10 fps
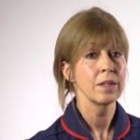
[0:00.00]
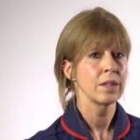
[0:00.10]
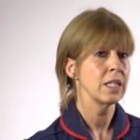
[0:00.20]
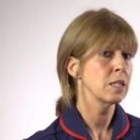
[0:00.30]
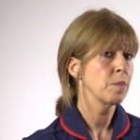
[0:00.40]

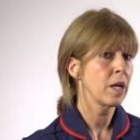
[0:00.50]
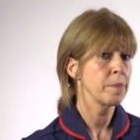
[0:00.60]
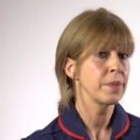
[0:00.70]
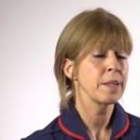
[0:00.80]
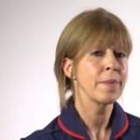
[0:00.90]
These
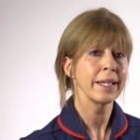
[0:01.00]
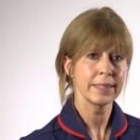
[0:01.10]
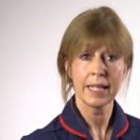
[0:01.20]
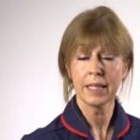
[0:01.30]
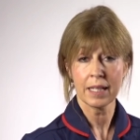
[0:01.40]
might be
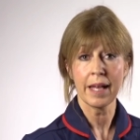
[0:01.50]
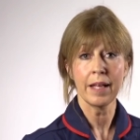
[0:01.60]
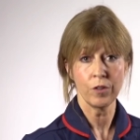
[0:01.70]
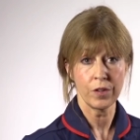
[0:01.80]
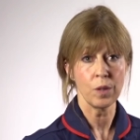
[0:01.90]
maintaining a
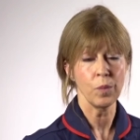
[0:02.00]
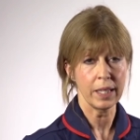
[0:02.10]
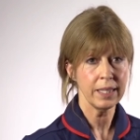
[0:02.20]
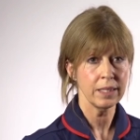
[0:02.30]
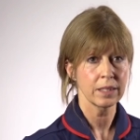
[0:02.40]
healthy
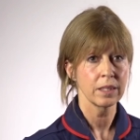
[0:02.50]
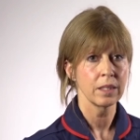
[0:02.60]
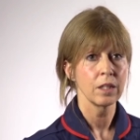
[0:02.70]
weight